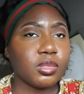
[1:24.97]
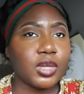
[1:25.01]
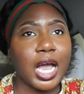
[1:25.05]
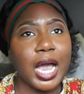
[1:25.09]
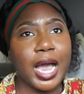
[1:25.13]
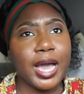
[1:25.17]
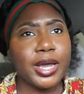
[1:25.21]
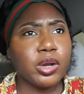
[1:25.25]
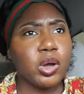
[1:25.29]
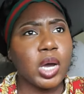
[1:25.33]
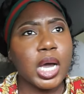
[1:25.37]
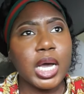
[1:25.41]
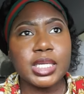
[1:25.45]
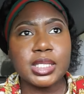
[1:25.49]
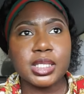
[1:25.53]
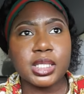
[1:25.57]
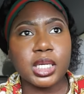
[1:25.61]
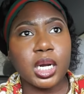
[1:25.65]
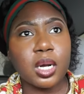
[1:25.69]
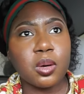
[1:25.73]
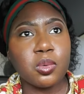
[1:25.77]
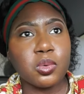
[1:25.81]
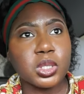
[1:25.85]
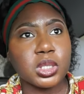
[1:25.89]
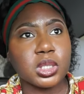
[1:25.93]
I know I
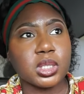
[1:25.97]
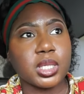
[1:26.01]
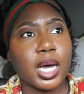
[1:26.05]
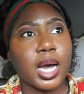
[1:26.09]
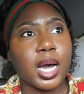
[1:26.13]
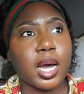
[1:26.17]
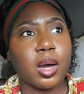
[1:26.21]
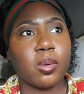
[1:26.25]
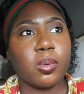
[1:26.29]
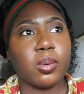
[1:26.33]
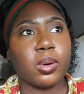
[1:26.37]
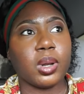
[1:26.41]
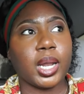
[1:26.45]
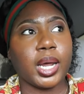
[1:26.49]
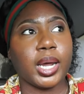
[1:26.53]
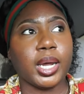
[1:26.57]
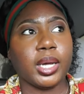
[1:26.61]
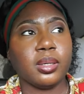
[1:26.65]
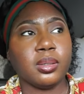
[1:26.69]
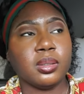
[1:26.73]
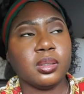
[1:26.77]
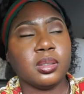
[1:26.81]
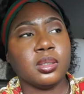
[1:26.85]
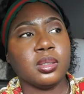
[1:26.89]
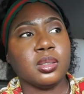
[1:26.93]
said I was not
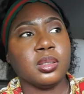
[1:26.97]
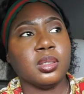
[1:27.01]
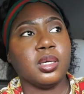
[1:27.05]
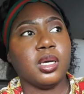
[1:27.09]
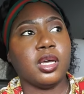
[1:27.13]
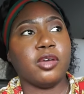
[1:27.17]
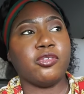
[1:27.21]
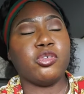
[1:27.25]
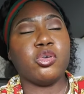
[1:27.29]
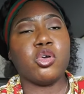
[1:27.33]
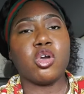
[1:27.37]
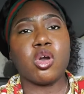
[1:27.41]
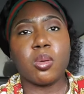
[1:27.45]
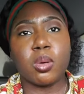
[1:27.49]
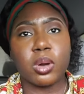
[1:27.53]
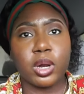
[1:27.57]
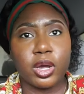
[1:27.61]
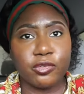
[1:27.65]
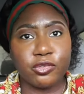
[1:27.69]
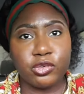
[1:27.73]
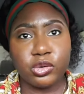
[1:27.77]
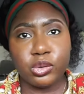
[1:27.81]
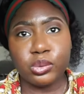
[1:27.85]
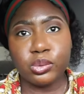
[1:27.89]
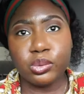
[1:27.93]
like if you're
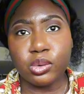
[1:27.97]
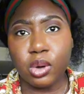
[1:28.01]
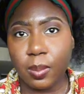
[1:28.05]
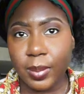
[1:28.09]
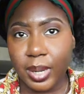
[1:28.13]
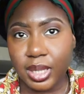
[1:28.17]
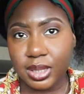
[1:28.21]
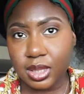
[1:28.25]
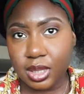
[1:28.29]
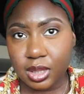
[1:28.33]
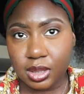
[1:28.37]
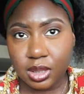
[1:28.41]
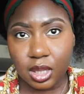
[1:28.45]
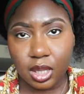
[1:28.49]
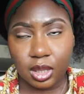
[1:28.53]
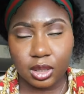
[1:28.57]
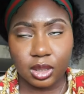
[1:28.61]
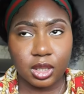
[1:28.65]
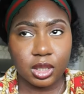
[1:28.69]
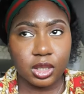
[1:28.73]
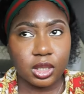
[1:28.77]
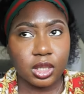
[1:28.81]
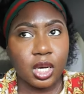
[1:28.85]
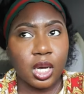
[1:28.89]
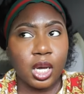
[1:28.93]
if you on my TikTok,
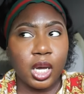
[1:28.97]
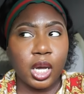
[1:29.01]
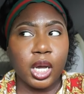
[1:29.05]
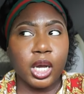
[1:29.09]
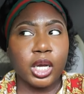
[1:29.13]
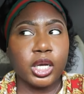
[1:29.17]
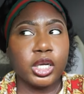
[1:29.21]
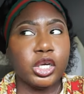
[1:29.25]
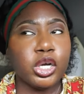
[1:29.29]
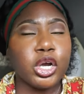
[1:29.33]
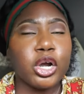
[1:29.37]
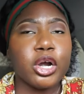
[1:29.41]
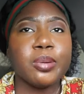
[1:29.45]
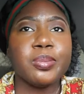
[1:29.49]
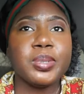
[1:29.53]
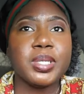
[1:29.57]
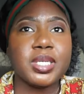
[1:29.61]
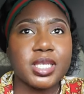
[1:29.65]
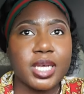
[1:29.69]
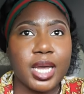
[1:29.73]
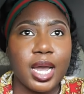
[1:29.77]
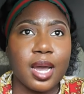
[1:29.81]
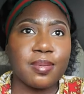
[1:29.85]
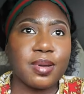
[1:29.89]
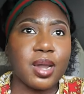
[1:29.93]
then you heard me
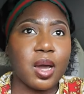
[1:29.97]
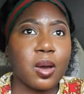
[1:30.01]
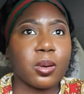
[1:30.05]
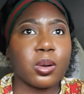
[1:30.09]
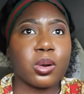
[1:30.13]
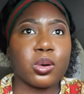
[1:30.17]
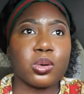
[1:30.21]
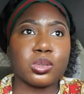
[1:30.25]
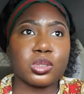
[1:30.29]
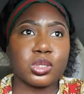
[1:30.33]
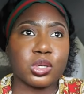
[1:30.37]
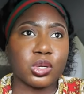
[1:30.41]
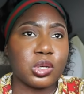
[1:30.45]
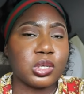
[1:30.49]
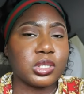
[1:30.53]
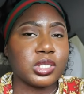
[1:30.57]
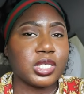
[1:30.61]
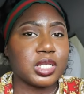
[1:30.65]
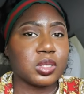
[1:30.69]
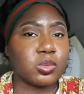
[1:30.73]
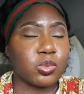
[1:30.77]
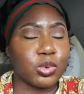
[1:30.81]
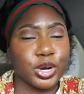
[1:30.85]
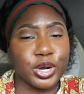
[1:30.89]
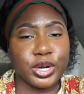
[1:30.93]
say I'm not one of those girls
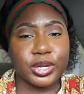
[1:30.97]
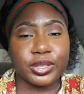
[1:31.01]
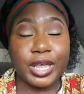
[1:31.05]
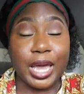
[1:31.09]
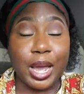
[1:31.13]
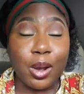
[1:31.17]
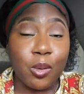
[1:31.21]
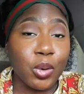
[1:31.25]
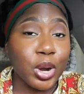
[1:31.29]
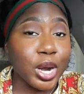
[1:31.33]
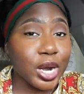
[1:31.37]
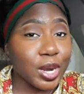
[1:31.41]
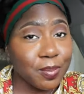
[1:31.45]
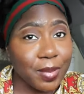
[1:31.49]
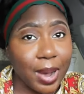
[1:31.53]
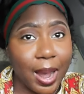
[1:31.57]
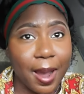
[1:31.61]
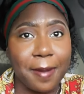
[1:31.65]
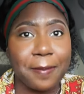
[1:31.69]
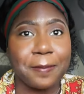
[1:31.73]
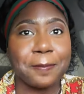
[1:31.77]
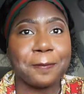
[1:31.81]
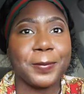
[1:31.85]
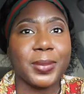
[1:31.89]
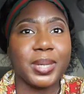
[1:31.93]
that wear that wear
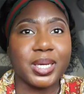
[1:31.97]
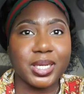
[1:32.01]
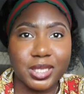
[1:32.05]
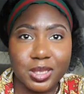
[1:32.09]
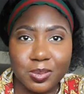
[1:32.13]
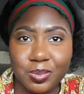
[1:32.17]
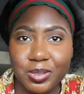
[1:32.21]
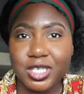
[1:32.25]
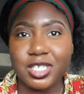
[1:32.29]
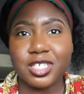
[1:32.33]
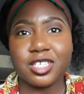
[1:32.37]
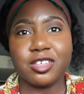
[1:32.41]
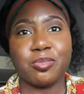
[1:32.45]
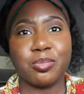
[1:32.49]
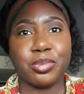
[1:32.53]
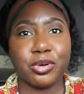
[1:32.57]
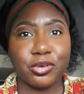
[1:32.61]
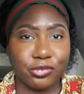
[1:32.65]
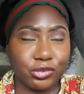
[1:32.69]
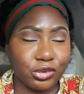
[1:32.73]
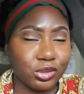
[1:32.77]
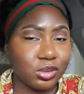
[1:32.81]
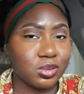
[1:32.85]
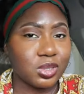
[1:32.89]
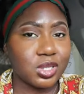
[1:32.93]
my expensive
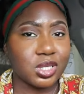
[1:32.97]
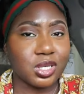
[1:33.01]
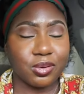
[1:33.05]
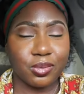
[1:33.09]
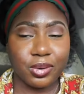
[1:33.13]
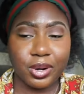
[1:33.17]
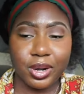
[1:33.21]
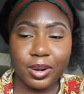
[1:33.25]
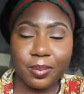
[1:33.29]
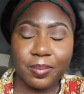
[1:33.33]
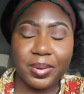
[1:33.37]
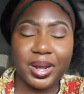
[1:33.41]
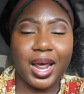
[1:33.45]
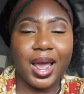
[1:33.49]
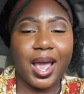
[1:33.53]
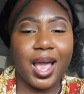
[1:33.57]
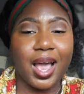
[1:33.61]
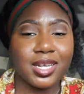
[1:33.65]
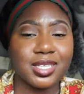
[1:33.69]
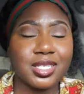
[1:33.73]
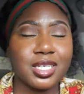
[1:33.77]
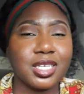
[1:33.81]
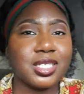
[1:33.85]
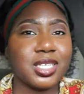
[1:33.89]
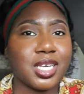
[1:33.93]
perfumes to work. But I
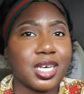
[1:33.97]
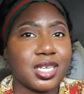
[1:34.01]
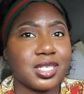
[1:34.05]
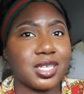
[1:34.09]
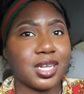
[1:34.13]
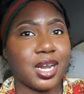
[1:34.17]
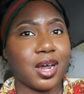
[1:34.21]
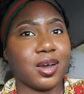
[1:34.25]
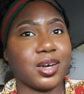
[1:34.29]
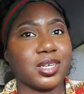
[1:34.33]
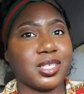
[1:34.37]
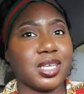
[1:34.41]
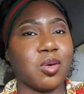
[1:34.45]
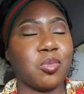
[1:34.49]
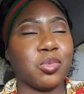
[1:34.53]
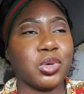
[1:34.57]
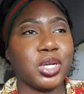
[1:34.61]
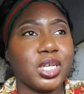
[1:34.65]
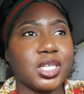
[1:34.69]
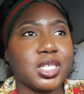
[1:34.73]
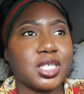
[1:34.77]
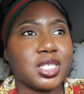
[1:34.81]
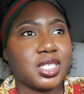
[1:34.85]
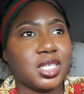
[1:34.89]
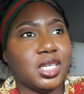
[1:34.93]
had to test it out because I
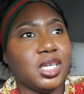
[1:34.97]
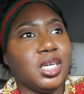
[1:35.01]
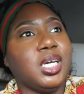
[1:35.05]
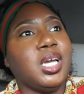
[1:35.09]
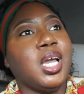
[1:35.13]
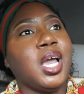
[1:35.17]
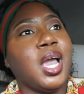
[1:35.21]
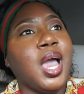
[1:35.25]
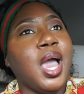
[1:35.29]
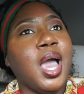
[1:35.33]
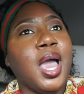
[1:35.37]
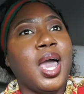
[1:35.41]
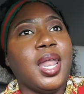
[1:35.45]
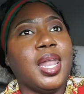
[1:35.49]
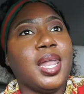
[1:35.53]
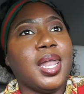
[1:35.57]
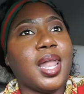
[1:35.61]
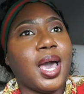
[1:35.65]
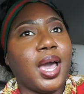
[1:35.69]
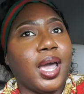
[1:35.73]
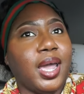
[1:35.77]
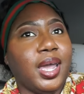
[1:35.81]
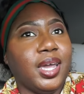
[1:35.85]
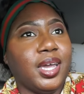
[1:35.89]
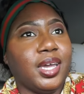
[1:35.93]
wanted to see
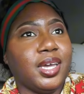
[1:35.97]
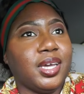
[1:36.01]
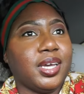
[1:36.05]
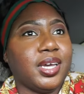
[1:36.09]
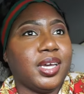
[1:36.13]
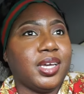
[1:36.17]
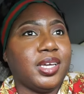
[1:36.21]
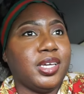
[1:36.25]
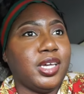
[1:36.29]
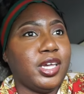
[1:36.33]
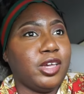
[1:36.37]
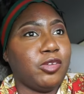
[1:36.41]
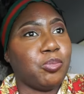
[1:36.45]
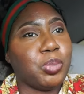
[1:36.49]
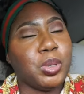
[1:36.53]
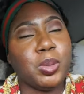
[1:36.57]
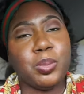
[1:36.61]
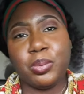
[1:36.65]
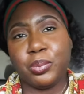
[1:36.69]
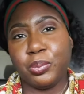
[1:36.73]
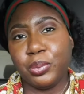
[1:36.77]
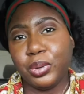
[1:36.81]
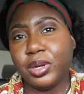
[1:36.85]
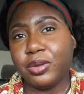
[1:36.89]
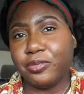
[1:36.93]
like if
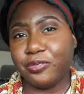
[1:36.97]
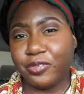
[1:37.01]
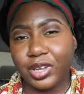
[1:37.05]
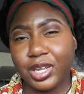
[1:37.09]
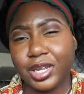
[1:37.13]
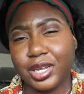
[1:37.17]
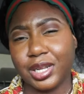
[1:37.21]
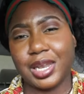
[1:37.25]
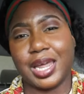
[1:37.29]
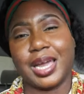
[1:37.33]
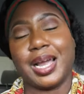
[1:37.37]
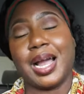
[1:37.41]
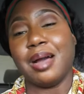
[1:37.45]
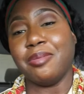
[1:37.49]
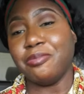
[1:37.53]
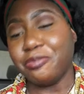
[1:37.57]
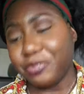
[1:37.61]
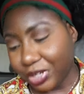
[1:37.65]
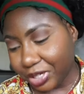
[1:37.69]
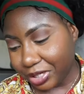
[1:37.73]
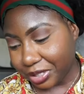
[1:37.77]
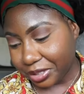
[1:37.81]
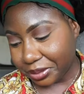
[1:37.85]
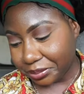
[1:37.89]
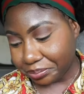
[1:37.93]
people really feeling it like I'm
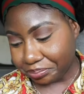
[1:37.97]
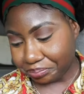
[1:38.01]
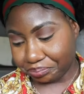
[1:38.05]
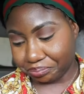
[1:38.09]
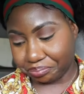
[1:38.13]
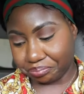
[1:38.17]
feeling it.